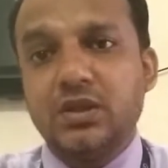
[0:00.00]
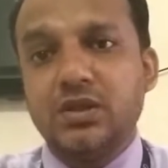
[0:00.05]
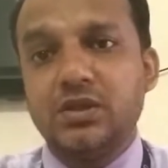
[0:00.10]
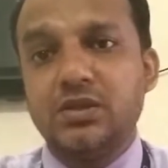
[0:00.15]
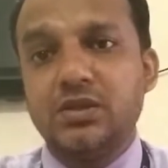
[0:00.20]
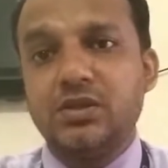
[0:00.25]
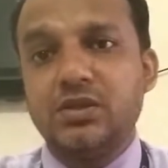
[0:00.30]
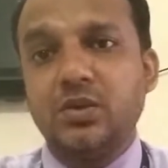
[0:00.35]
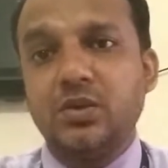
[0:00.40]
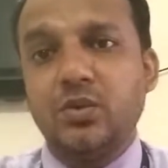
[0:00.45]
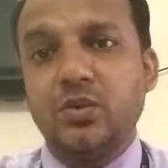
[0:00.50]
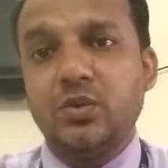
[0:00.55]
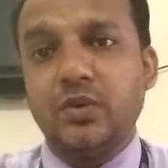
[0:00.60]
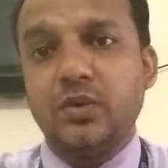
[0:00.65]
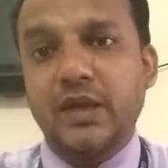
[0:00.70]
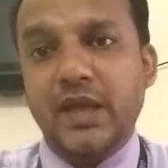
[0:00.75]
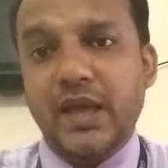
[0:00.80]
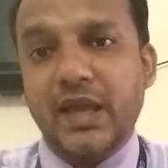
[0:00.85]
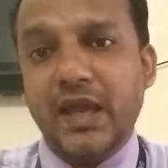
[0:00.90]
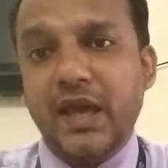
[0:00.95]
So
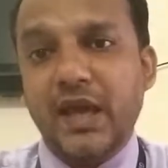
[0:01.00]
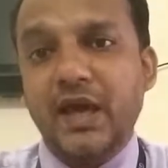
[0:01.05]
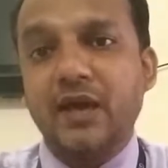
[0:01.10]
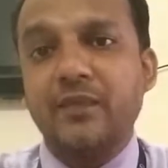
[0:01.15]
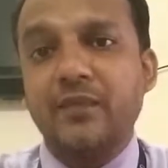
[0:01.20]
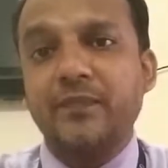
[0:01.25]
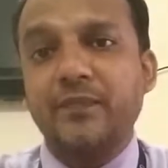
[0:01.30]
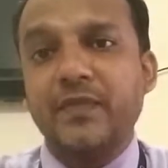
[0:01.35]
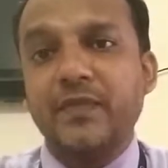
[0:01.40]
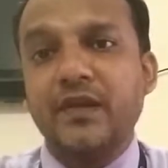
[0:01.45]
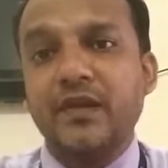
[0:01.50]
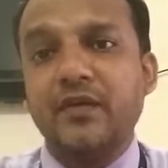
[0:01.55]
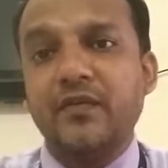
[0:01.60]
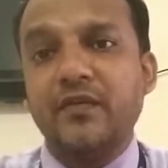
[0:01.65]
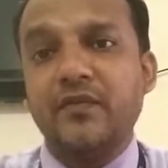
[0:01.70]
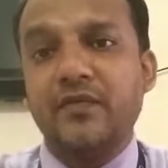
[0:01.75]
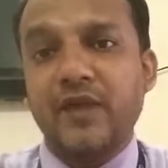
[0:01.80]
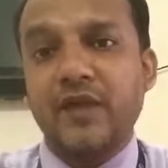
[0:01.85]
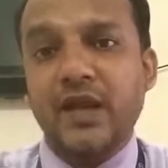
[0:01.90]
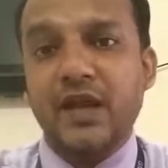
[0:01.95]
here,
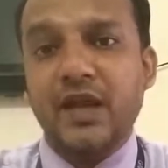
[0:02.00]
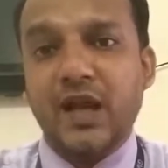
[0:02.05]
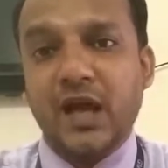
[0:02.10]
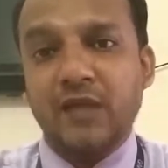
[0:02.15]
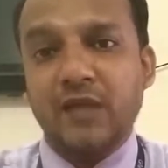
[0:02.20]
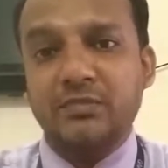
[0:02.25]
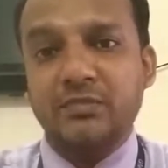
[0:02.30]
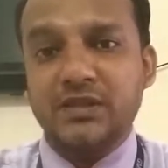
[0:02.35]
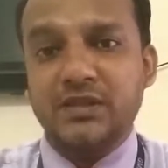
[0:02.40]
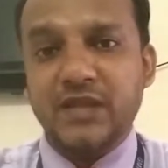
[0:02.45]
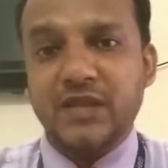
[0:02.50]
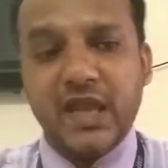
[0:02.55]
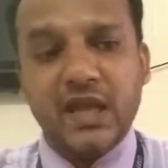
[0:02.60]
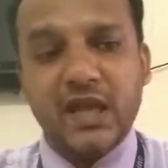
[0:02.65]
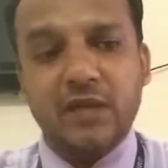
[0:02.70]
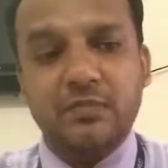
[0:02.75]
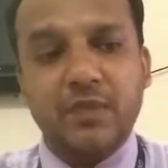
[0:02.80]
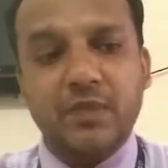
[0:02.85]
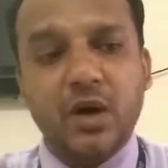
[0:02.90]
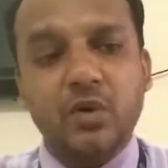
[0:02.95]
when I'm saying
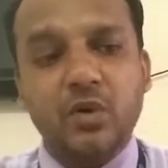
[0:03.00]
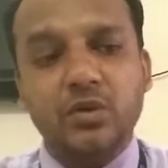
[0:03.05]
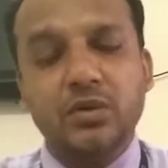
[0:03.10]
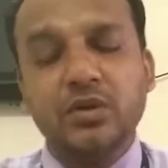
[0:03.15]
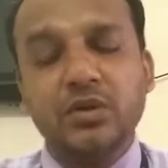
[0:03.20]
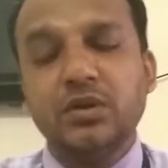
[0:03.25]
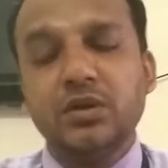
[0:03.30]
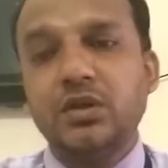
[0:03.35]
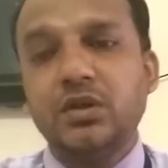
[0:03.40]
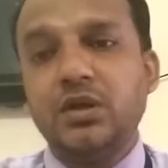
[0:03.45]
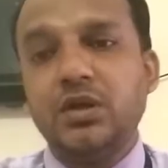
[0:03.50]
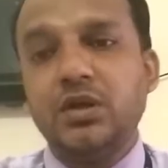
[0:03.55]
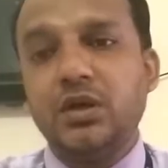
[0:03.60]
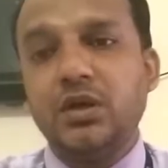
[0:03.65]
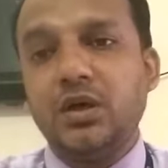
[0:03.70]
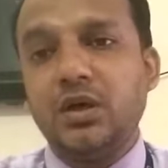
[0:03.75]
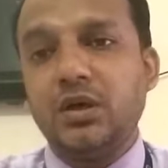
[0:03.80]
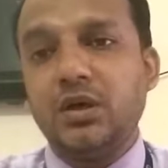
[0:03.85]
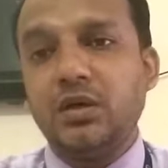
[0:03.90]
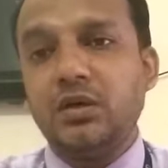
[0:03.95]
about
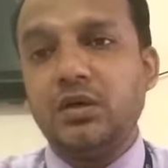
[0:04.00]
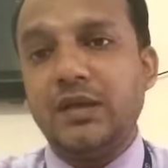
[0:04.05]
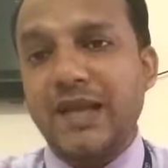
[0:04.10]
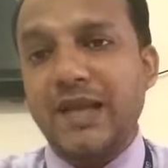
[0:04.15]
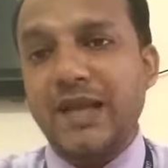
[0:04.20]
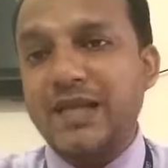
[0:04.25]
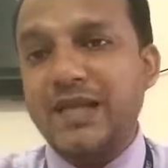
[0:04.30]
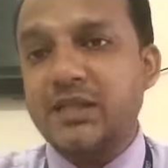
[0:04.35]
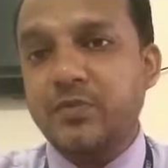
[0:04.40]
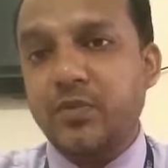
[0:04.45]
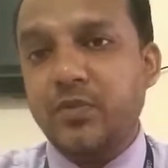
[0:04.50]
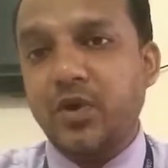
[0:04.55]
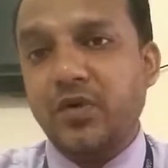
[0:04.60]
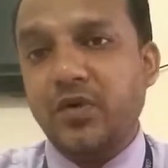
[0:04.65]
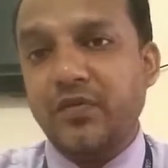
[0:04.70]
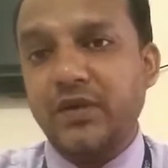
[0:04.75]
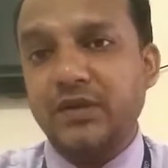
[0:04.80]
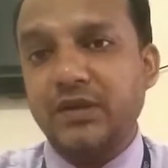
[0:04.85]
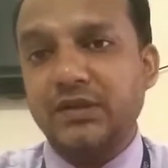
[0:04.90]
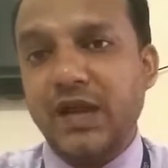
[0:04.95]
less
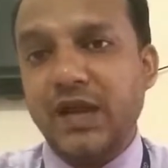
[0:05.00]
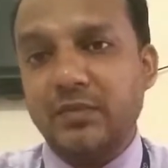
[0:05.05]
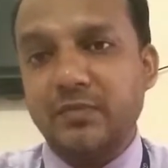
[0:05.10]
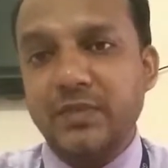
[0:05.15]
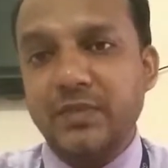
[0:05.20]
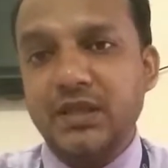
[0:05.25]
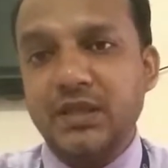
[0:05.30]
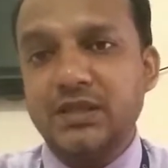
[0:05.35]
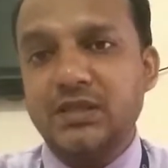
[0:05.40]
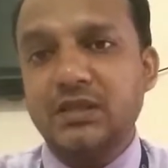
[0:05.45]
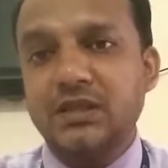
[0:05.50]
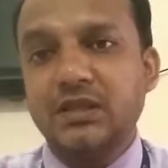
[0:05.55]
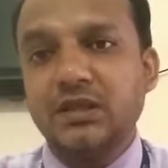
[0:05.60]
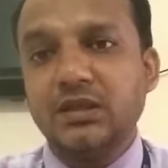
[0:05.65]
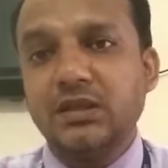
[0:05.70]
profit, that means